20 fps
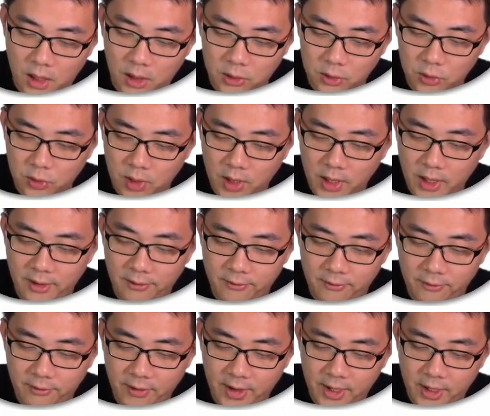try
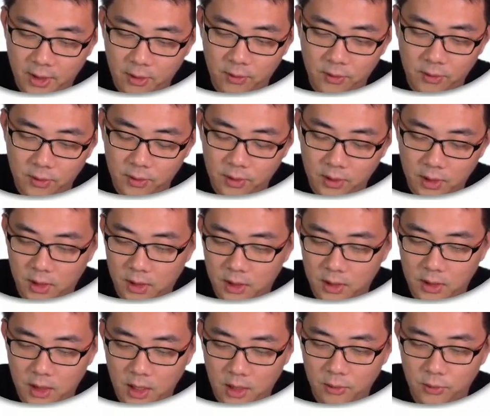and find out
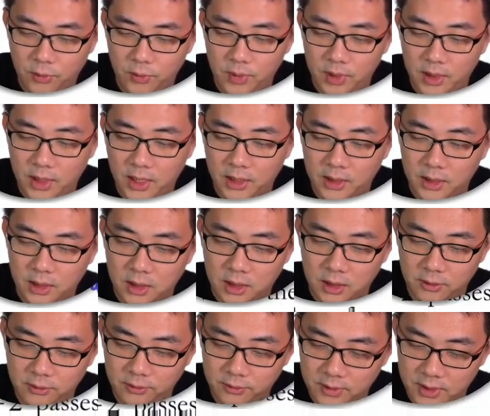how do we get the
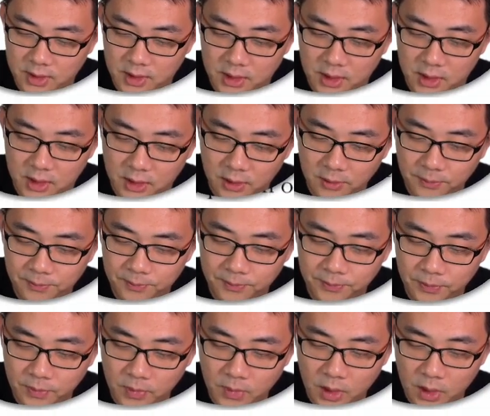curve C here.
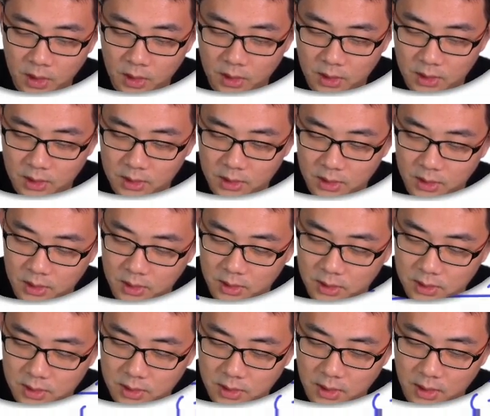This
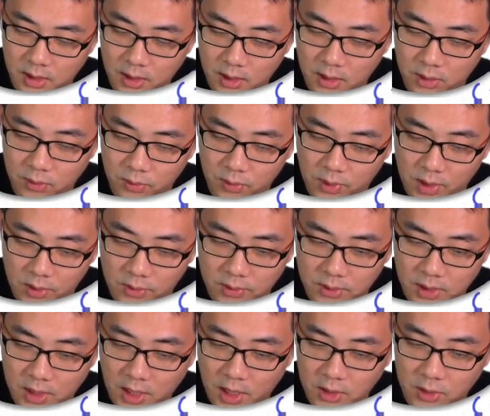is that you
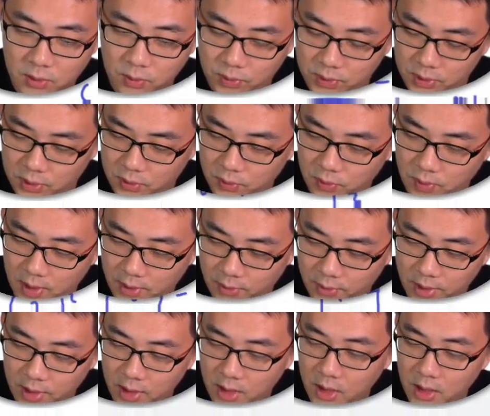sketch, which is 1,
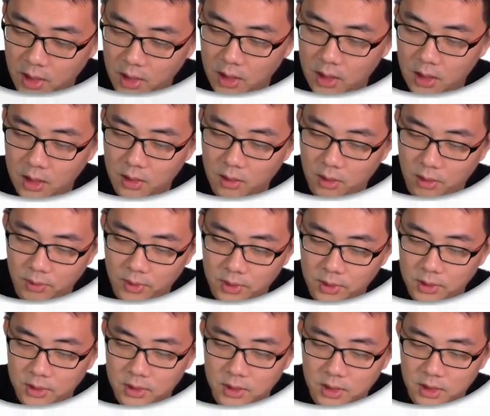right? I'm going
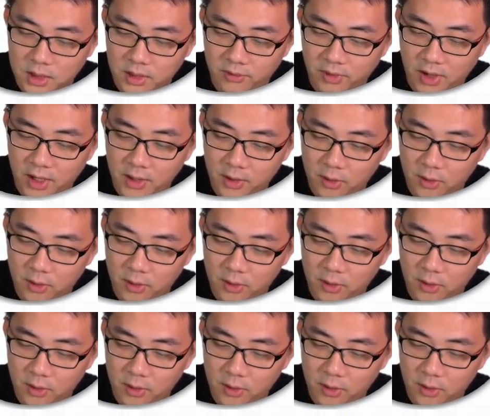to just divide